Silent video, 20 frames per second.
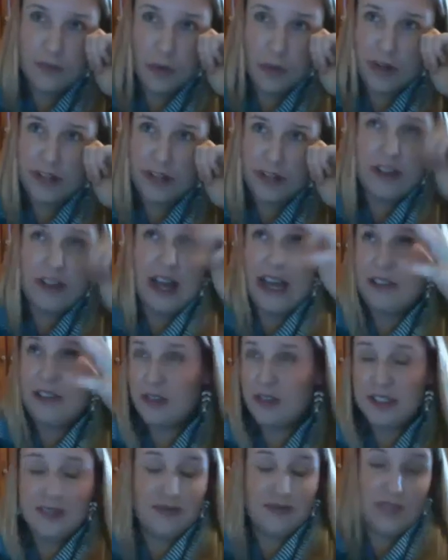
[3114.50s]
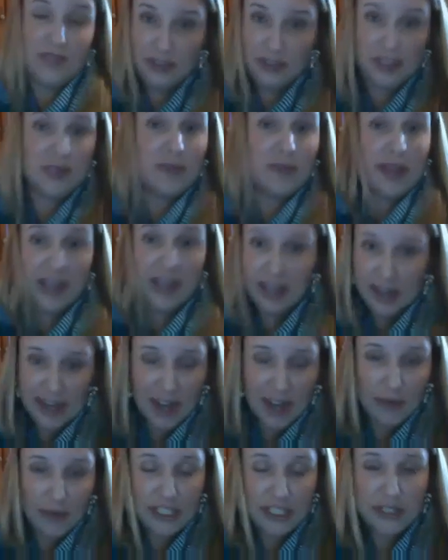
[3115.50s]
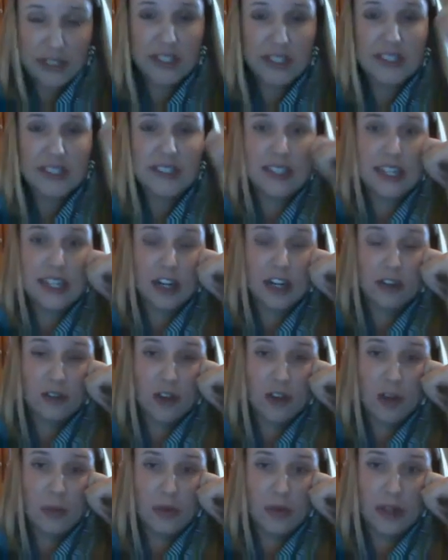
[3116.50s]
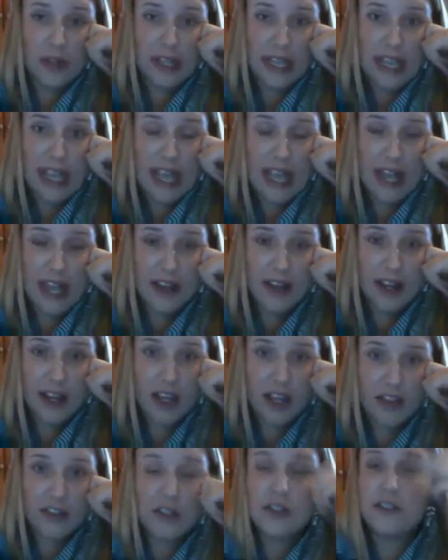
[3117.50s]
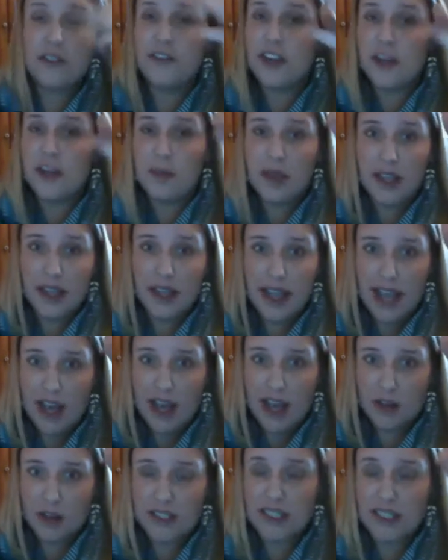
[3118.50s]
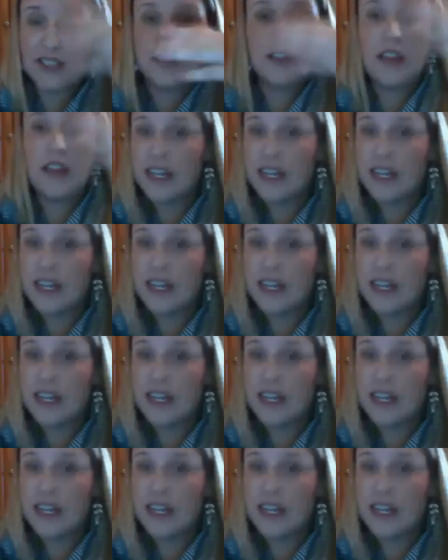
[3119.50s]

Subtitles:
45, 50, depending on how we do this year globally. And so they're very big accounts, and it's a